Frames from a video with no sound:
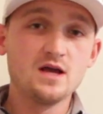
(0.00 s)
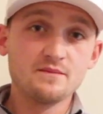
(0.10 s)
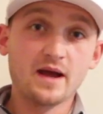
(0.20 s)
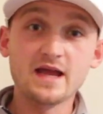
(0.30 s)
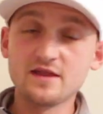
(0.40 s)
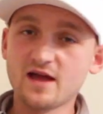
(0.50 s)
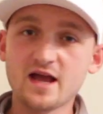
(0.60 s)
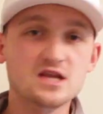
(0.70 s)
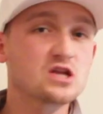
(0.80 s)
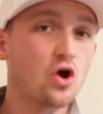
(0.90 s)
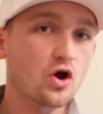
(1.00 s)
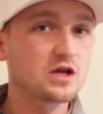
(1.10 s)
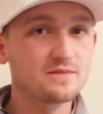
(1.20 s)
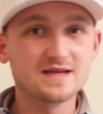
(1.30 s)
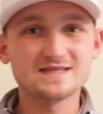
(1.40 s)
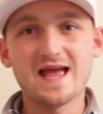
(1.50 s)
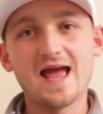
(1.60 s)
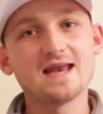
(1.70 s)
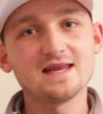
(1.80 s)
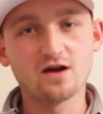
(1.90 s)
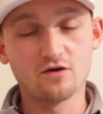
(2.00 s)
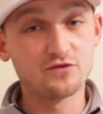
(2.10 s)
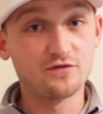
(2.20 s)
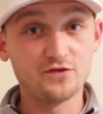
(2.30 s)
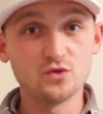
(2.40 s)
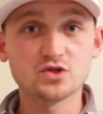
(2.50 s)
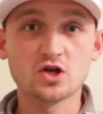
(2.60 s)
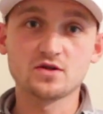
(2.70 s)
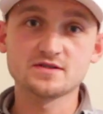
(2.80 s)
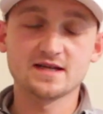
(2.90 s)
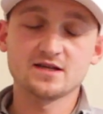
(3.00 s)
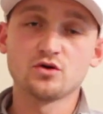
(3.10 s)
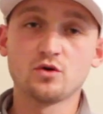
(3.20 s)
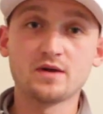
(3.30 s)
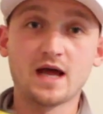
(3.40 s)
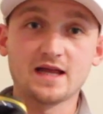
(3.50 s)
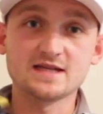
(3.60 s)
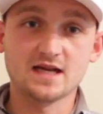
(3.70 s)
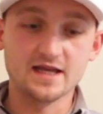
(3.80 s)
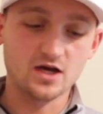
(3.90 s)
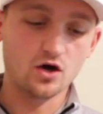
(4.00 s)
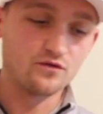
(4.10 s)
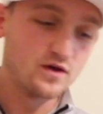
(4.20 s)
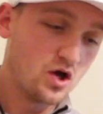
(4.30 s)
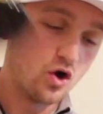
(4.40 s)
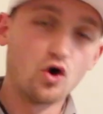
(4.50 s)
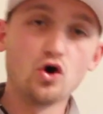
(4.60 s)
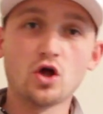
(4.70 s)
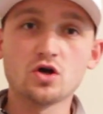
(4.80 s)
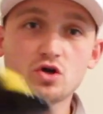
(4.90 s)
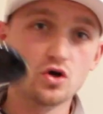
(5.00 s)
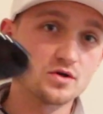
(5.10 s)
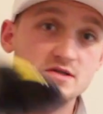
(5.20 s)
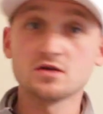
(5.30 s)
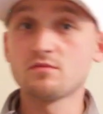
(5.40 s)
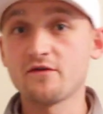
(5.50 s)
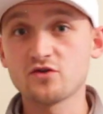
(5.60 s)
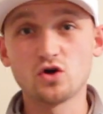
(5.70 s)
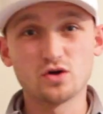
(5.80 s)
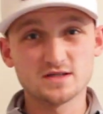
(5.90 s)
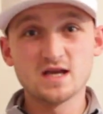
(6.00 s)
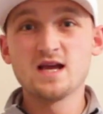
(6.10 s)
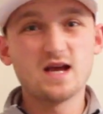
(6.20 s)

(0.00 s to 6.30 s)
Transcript: By hitting that, you're not going to miss any of the future content coming up on Alex Elite Golf, all on course, some off course,